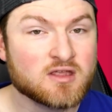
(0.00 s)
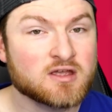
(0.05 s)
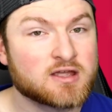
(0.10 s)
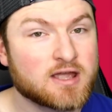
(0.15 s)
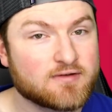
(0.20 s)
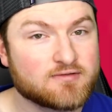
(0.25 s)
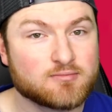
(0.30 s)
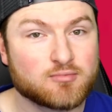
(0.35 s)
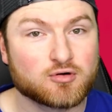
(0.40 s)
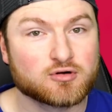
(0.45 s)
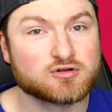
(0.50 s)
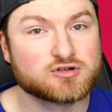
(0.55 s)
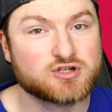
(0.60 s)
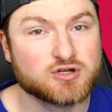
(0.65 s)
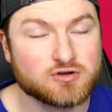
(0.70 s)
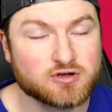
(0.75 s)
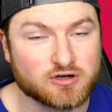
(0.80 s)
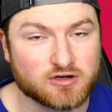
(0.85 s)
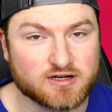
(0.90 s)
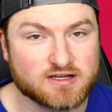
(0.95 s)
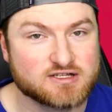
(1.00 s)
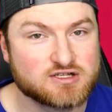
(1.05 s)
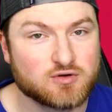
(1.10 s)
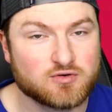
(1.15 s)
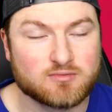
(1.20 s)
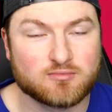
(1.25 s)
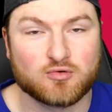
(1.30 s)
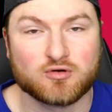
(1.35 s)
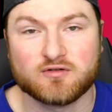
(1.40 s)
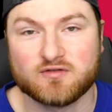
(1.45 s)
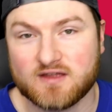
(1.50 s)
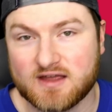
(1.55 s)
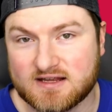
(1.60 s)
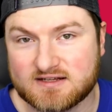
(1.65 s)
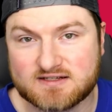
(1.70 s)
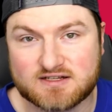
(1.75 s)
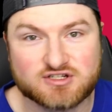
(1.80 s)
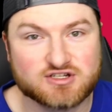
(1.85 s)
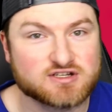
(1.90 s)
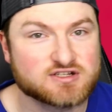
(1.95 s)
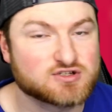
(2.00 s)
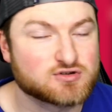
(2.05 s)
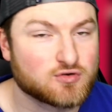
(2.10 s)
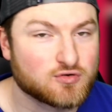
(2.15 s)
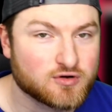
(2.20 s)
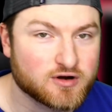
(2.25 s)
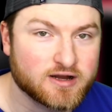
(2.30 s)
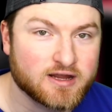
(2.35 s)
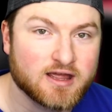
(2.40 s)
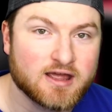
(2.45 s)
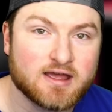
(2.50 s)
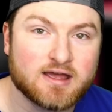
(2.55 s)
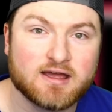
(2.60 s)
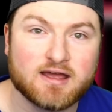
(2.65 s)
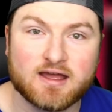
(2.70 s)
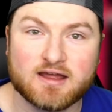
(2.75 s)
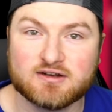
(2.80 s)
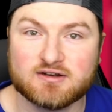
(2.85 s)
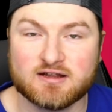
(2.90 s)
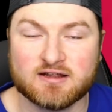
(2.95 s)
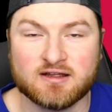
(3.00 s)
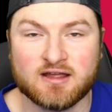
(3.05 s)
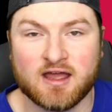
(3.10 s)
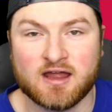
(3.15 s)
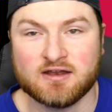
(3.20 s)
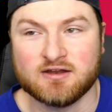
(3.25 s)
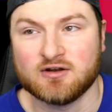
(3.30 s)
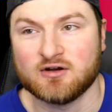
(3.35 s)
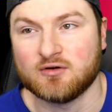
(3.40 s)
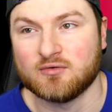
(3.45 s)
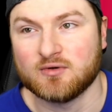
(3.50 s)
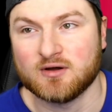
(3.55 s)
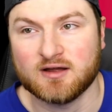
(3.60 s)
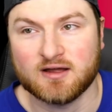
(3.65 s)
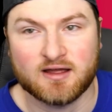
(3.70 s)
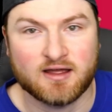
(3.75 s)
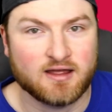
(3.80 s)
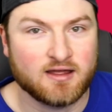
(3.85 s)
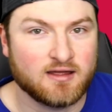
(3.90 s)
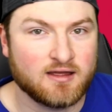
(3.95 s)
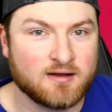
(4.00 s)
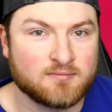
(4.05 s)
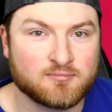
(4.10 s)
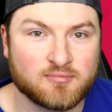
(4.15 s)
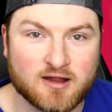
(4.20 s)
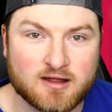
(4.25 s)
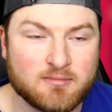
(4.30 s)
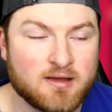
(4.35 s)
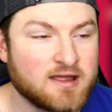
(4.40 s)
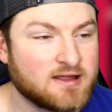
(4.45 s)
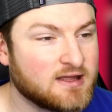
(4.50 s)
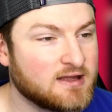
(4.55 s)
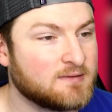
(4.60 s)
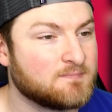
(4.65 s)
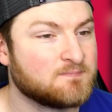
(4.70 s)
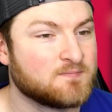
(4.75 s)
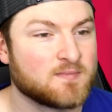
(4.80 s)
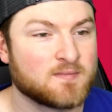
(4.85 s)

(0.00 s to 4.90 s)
Kevin Porter Jr. is doing more things than just scoring and playmaking.